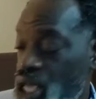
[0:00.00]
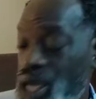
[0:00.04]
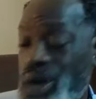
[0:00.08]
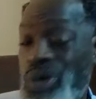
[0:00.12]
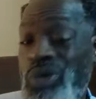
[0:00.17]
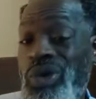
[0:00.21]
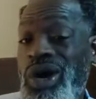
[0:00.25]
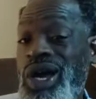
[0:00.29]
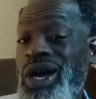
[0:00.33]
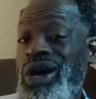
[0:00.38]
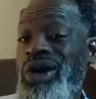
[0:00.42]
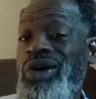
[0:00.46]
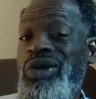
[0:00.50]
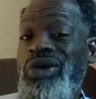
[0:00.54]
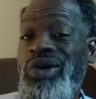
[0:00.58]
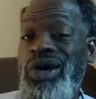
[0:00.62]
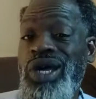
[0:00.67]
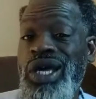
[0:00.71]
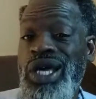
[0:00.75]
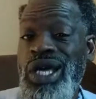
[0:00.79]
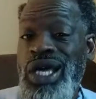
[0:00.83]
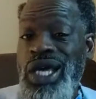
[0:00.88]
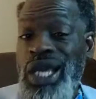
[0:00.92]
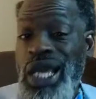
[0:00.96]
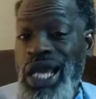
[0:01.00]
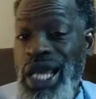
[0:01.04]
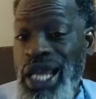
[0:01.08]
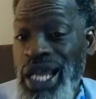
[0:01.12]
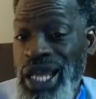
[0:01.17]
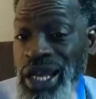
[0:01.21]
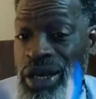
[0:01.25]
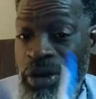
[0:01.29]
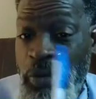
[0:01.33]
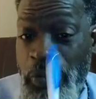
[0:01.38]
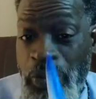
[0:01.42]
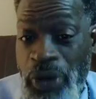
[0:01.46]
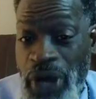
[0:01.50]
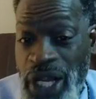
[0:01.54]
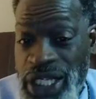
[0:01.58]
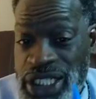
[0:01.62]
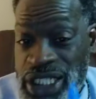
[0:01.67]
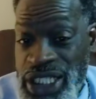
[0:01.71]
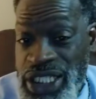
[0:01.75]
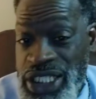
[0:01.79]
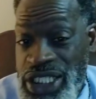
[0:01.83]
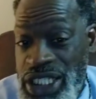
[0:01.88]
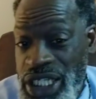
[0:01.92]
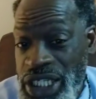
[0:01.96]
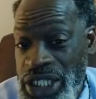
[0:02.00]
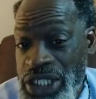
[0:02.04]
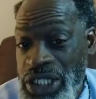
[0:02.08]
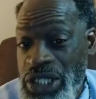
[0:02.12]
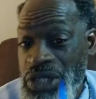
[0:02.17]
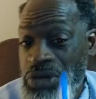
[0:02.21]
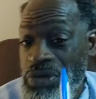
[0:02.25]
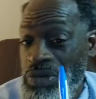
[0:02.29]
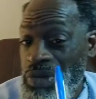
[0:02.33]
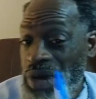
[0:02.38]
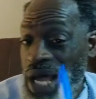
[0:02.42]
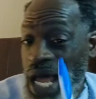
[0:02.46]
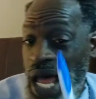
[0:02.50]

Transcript: Well, in the present system,